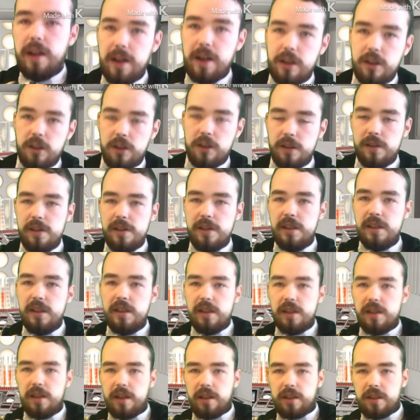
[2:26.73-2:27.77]

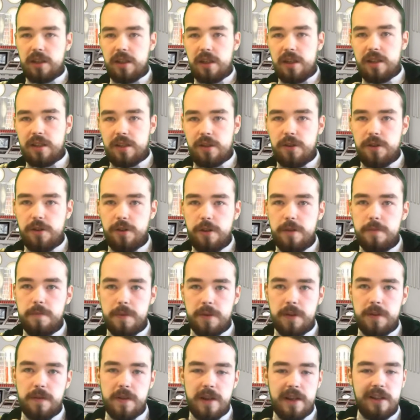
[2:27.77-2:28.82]
Actually, at the start,
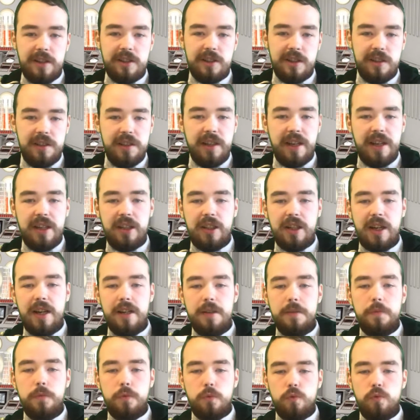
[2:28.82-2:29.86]
but actually I
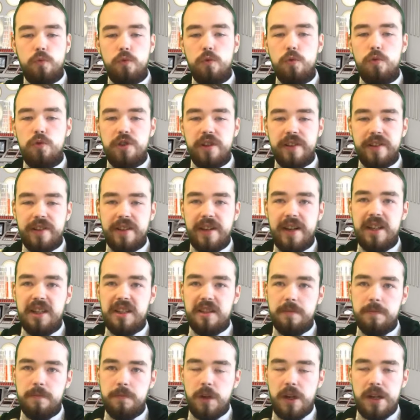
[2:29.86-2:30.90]
kind of grew to
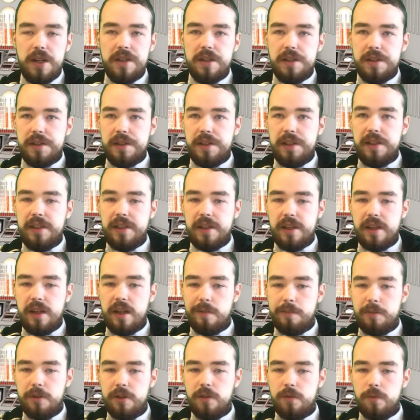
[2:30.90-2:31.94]
like him as the
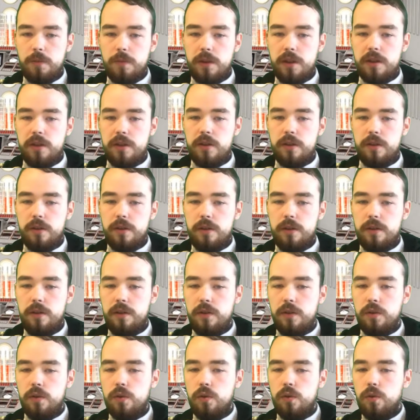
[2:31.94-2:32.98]
episode went
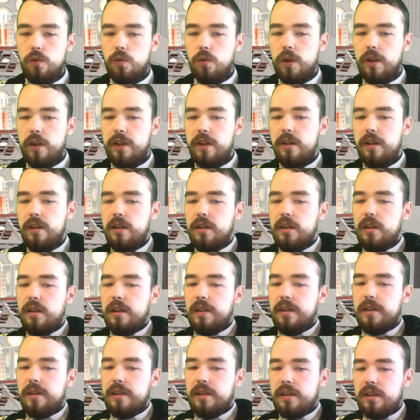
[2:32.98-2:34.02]
on, who
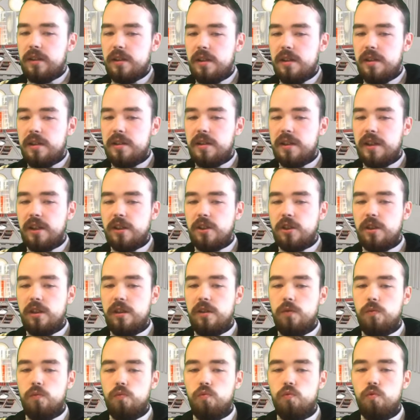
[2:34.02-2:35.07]
is
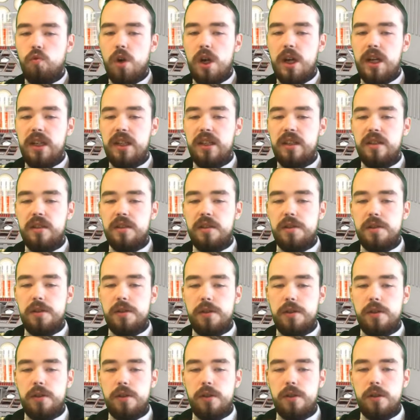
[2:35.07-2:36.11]
actually
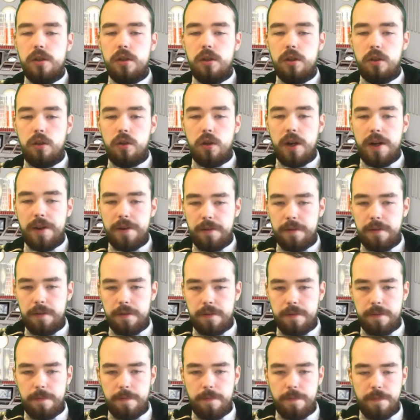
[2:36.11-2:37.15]
Ryan's
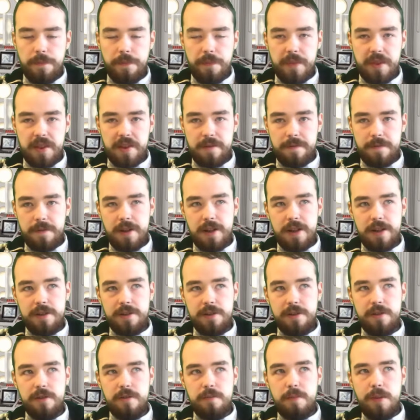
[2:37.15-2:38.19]

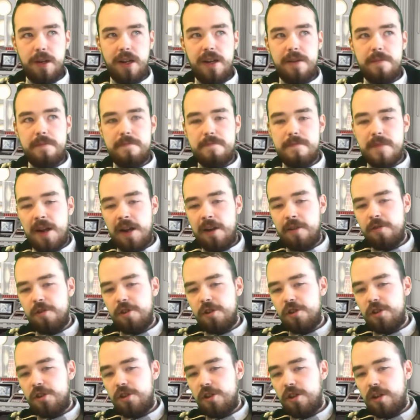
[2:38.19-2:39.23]
grandfather by
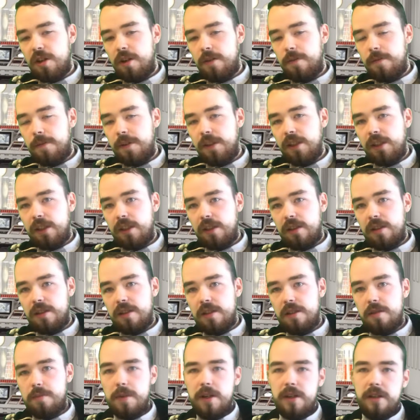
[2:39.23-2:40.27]
marriage, I think,
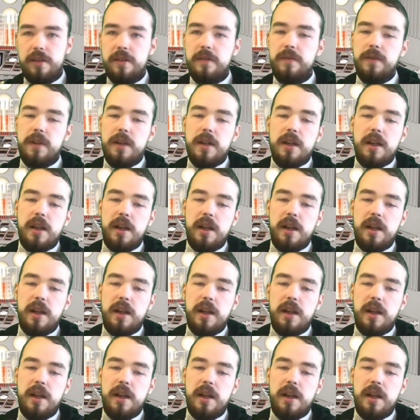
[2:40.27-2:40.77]
because he's married.